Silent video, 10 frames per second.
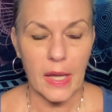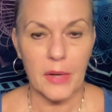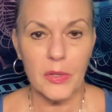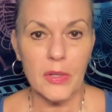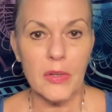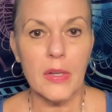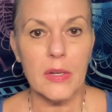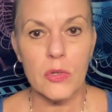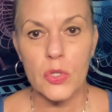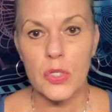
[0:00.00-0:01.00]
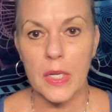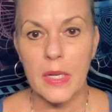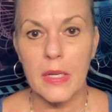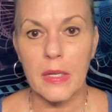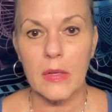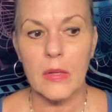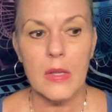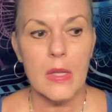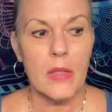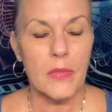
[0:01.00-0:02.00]
I didn't understand
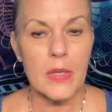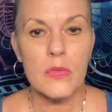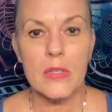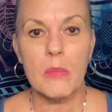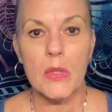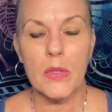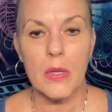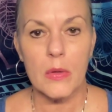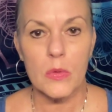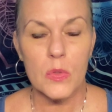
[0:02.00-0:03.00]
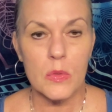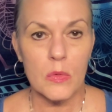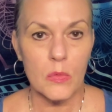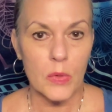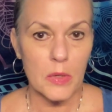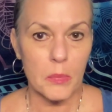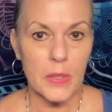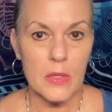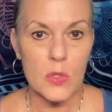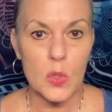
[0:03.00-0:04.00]
that some of those written
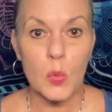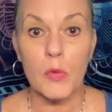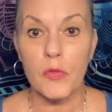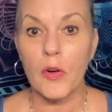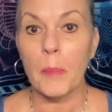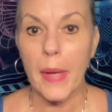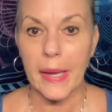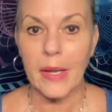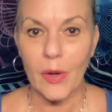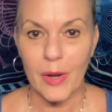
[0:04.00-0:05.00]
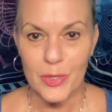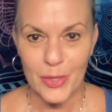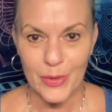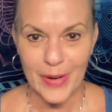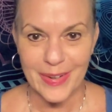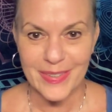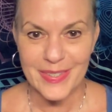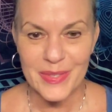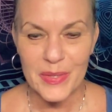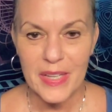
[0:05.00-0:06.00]
pieces were from my Akashic
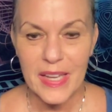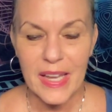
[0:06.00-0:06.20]
records.